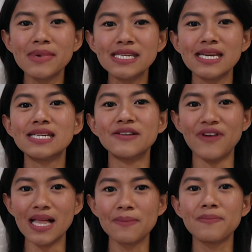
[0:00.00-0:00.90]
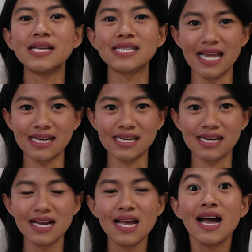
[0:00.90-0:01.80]
Media Development
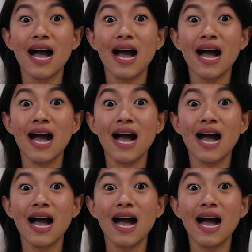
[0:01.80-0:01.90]
Center.